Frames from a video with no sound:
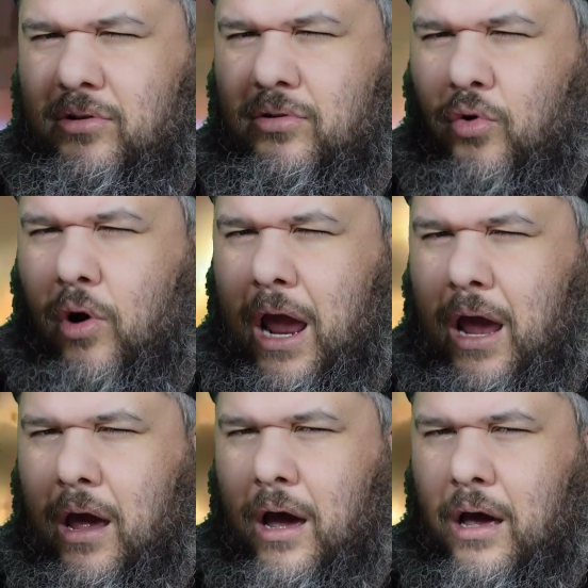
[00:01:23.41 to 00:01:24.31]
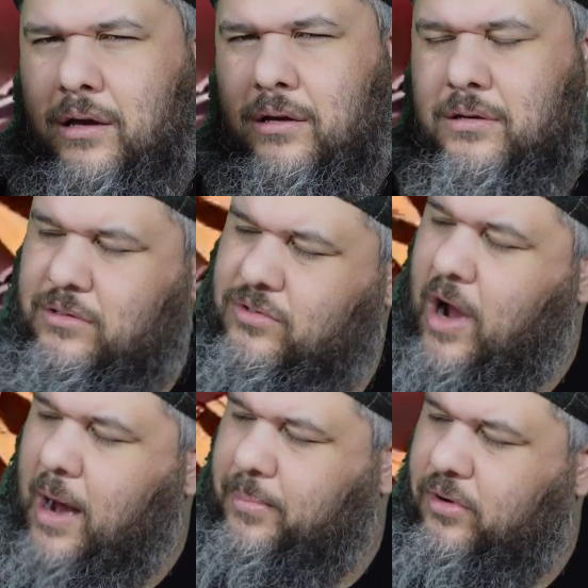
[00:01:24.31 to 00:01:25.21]

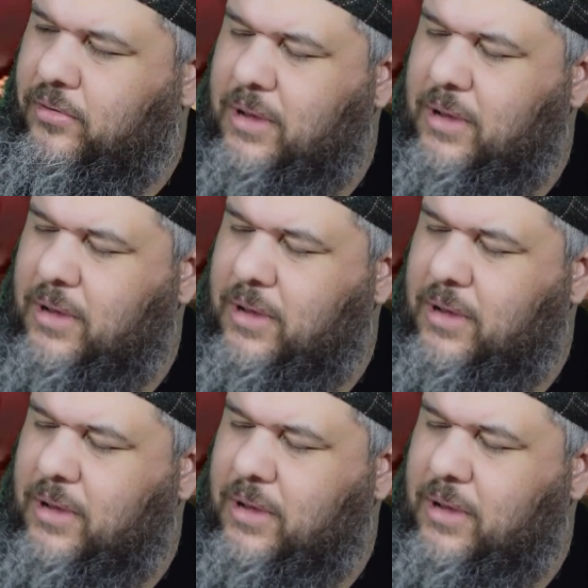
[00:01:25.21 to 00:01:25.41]
Scrapper